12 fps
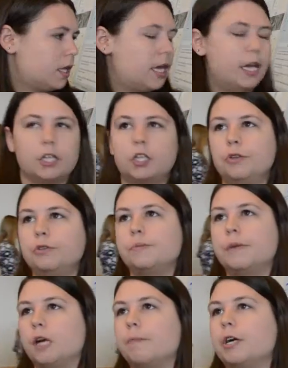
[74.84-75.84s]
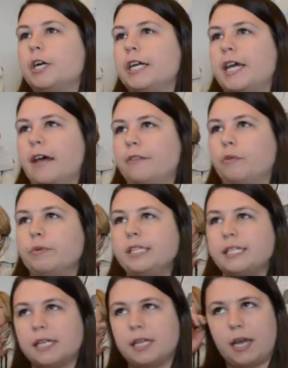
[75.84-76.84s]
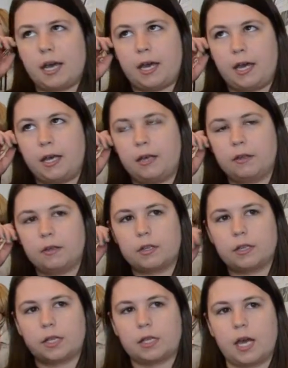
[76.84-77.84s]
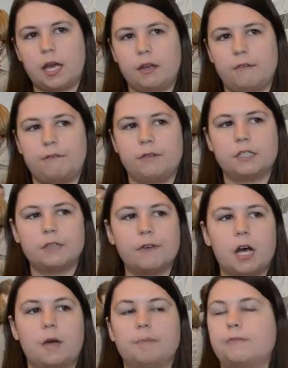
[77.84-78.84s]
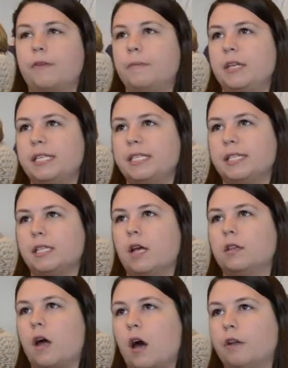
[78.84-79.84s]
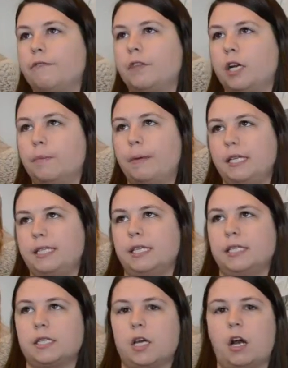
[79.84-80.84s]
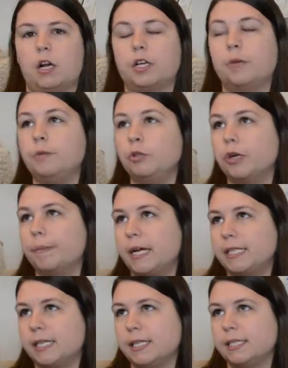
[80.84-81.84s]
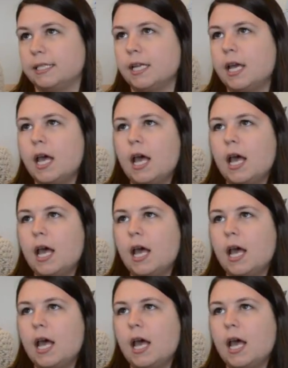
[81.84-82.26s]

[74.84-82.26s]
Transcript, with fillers: includes Middlebury, and the reason I kind of developed from this is a lot of their buses are commuter buses.